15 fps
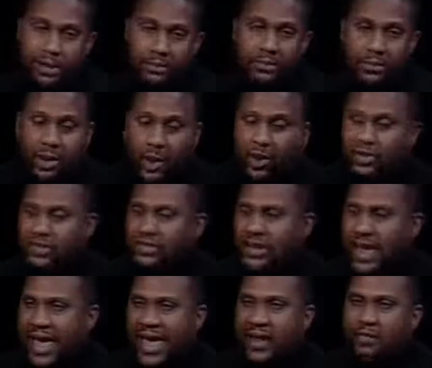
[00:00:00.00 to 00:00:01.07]
largest
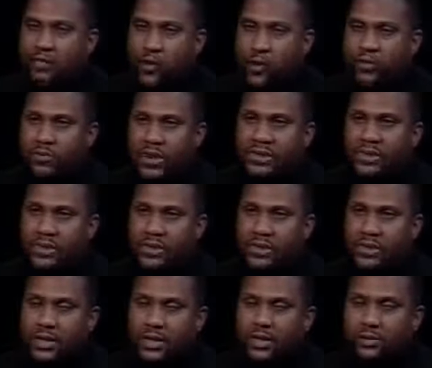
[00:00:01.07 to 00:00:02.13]
ad firms basically
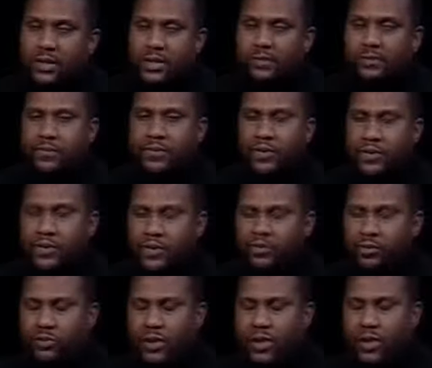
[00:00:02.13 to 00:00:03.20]
in the company, in the
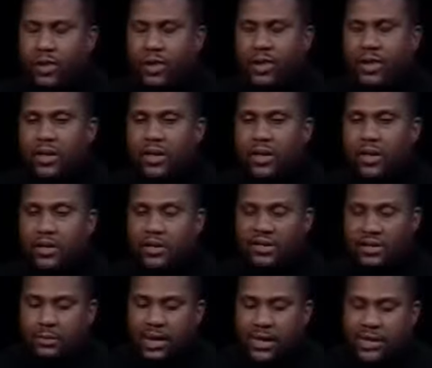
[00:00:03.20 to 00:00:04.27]
country rather,
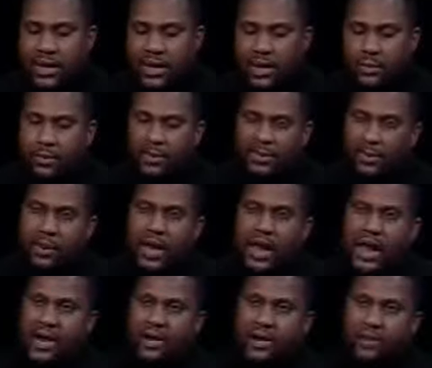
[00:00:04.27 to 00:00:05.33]
somebody in that company, someone
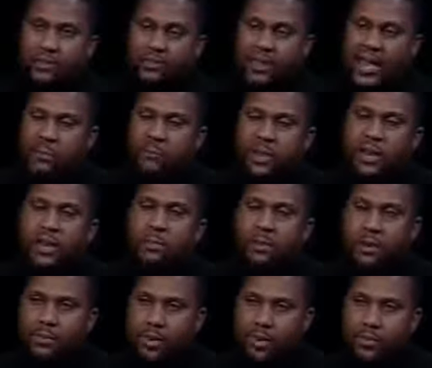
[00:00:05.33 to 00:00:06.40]
higher up, had written a
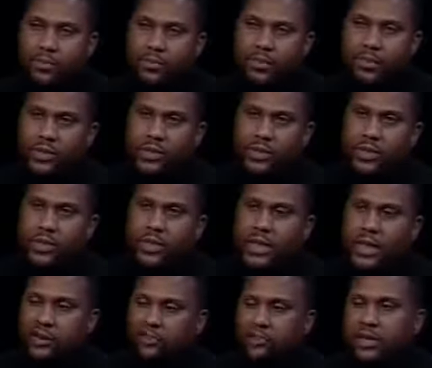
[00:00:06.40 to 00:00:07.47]
memo
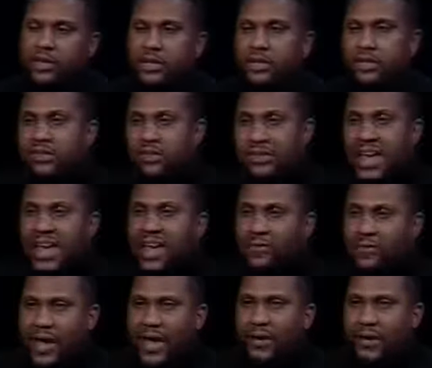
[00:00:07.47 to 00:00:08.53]
instructing the
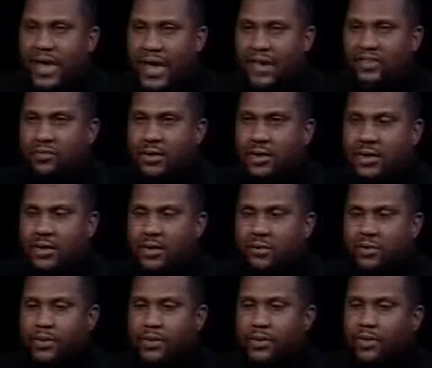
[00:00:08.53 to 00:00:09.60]
staff at Katz Media
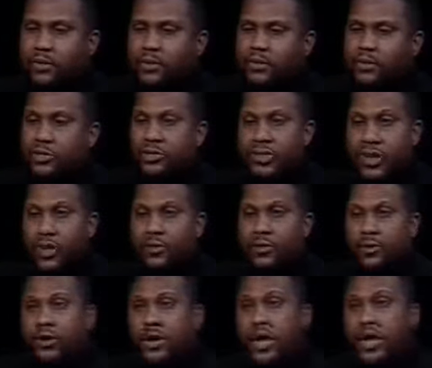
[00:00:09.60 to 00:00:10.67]
to tell
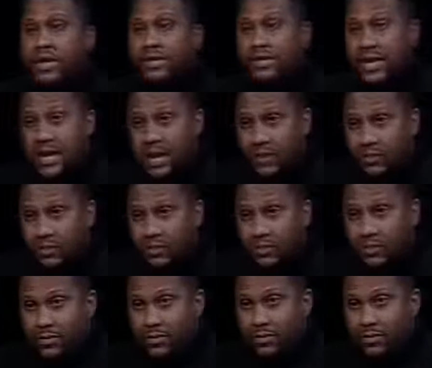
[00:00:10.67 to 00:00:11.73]
their clientele,
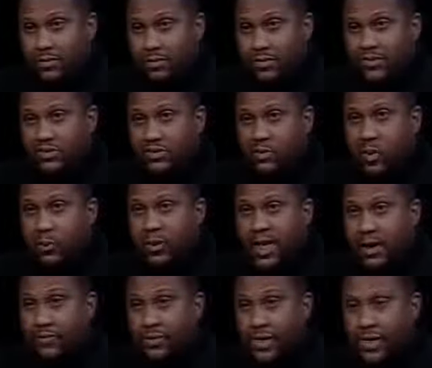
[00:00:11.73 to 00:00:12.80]
these corporate
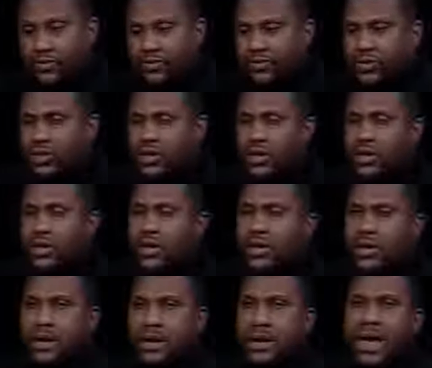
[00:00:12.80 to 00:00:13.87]
advertisers,
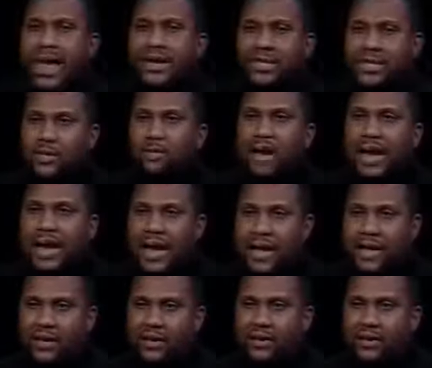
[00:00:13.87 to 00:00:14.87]
not to buy